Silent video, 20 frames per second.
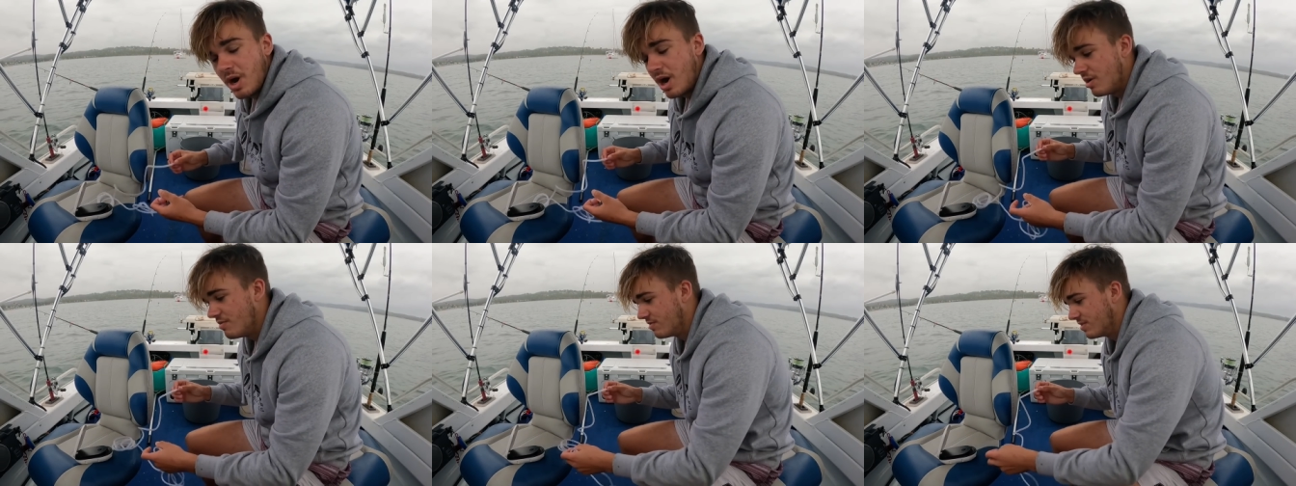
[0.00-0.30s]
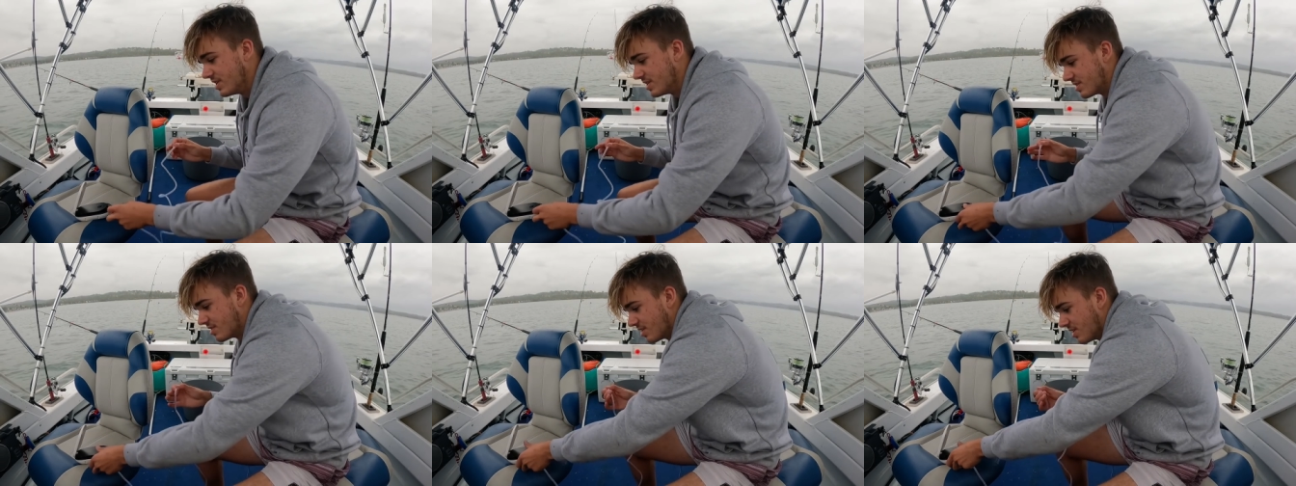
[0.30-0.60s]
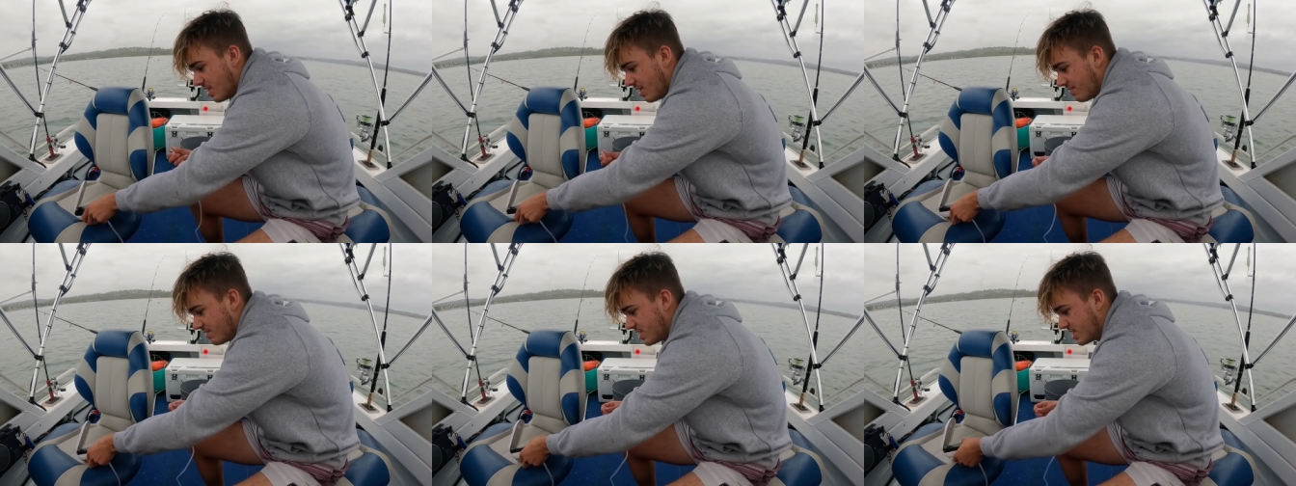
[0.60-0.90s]
but hopefully it's
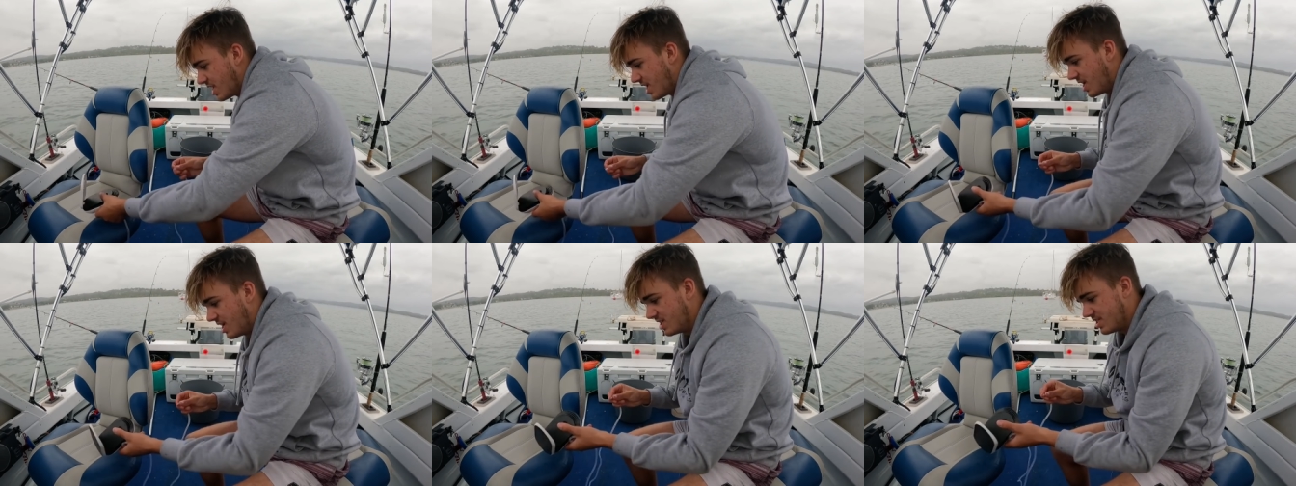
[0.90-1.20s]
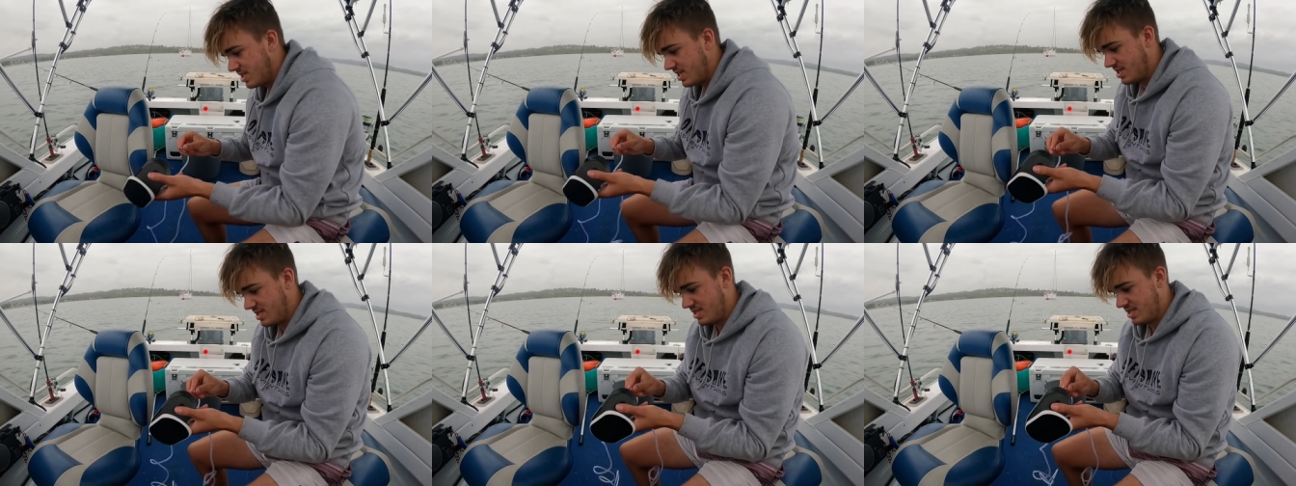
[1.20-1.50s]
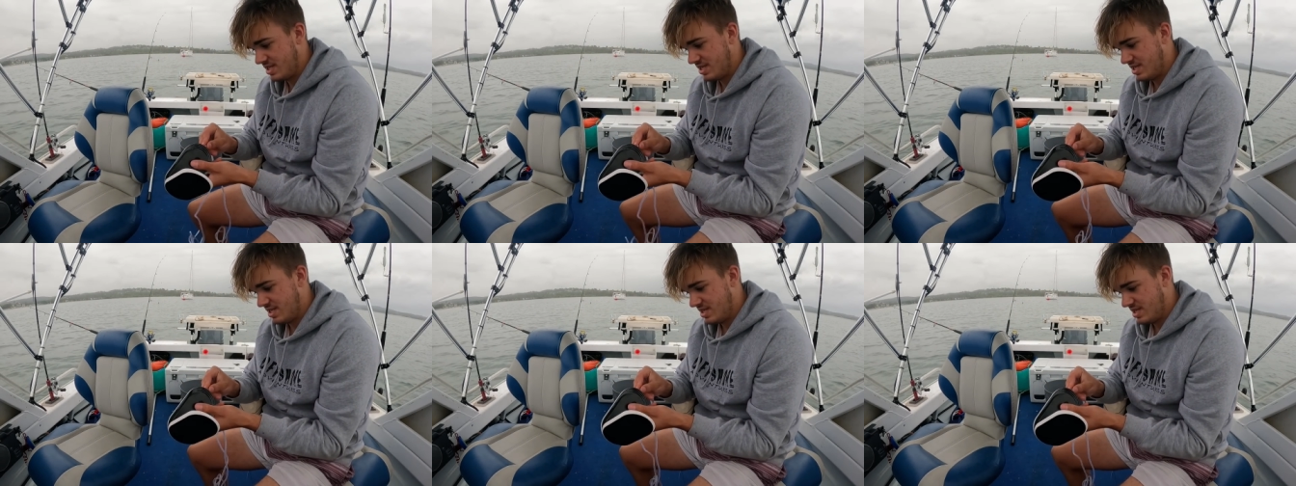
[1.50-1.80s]
got enough charge.
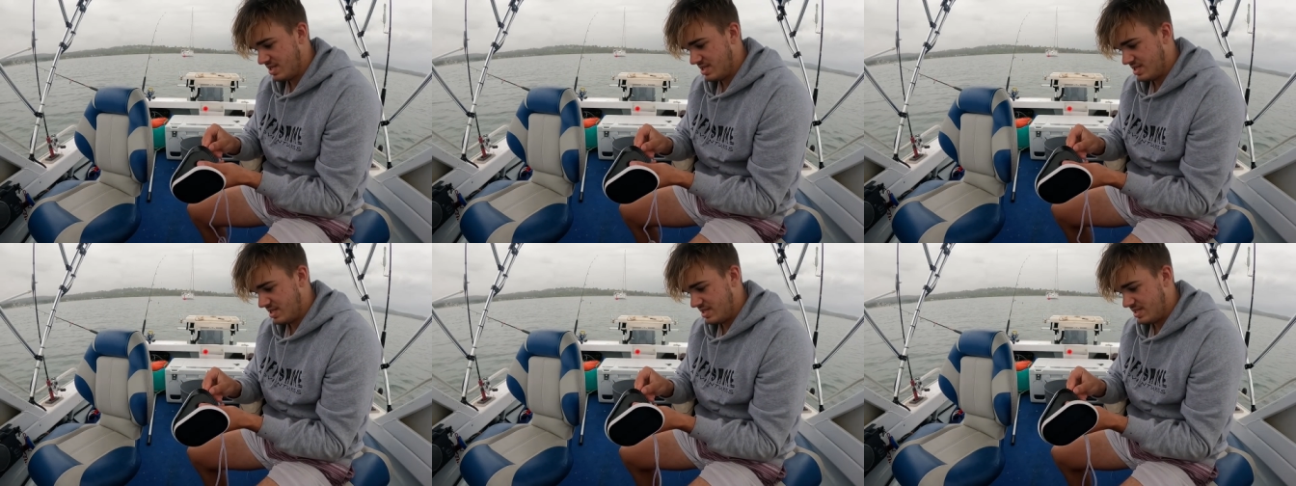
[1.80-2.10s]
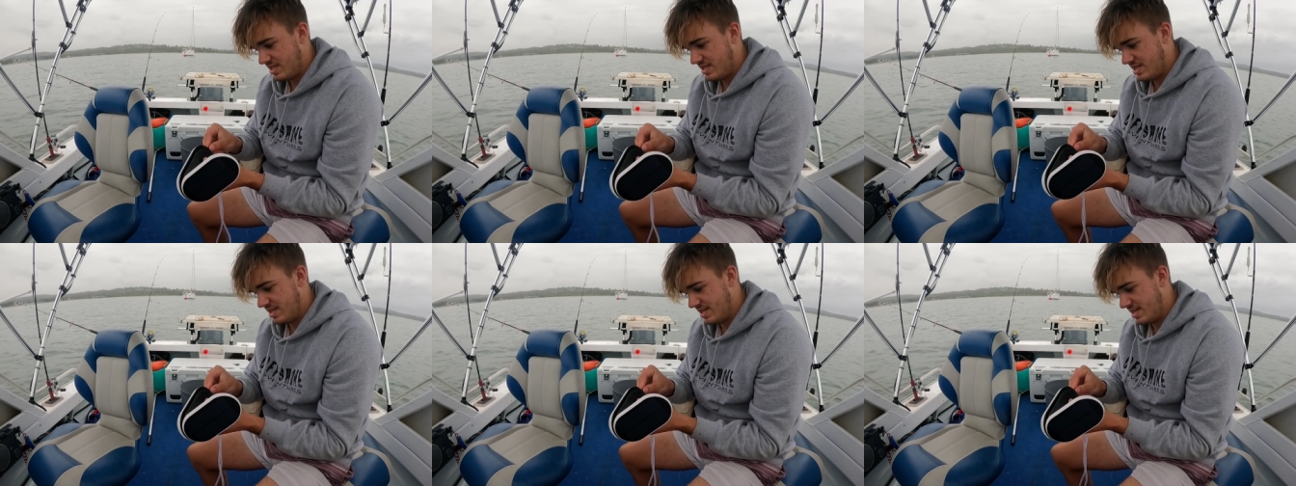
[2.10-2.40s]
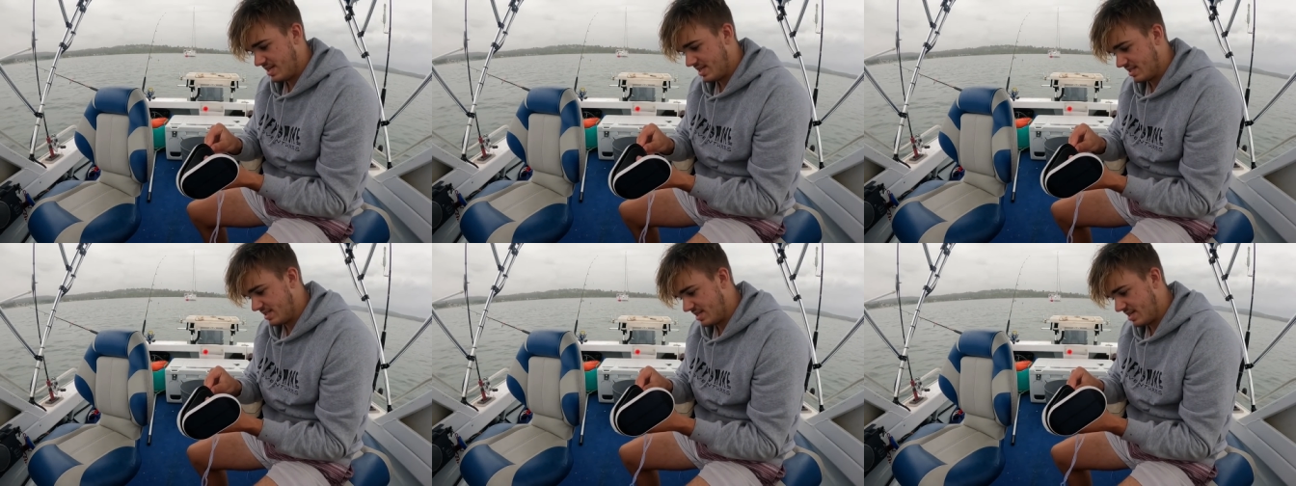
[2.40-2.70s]

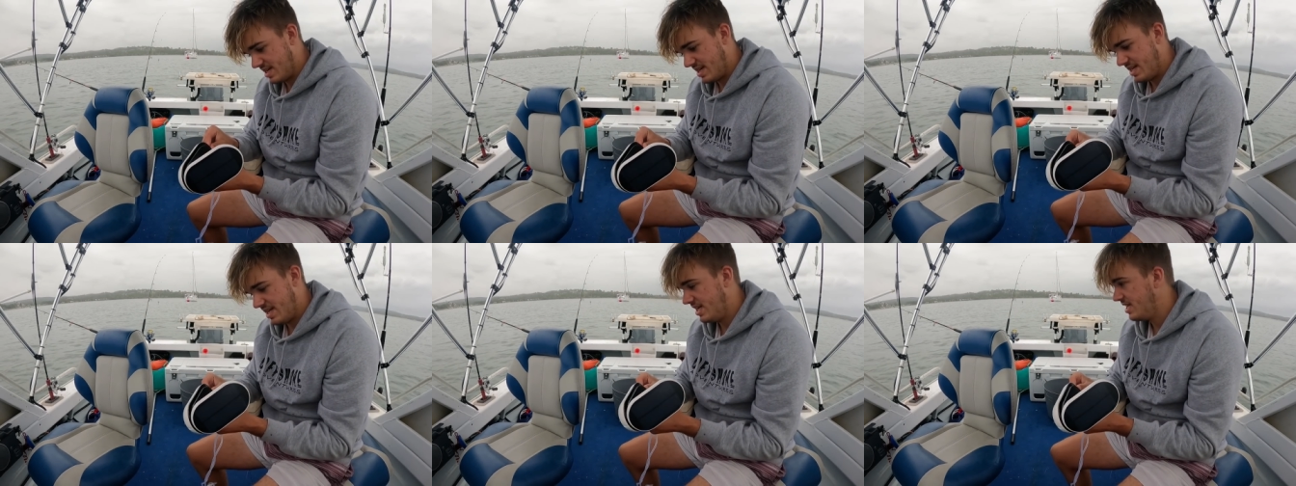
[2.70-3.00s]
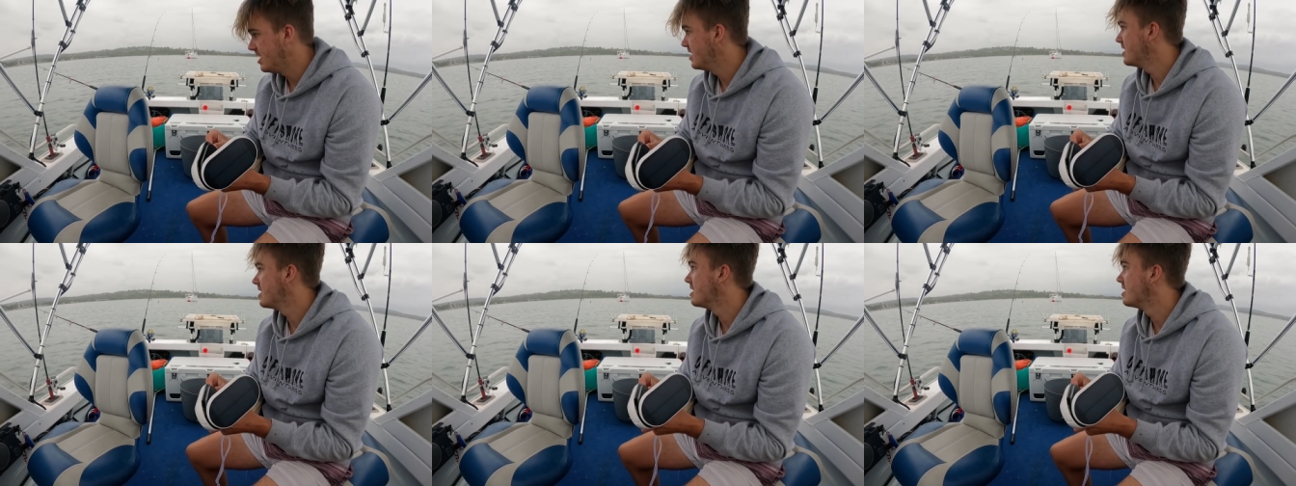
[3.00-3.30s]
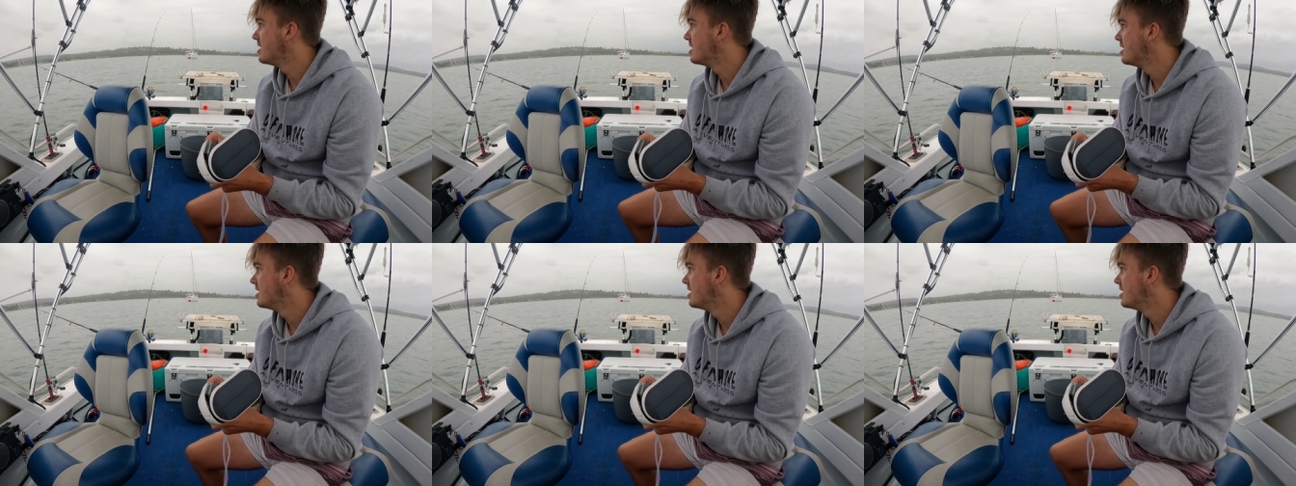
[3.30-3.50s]
Doesn't need it.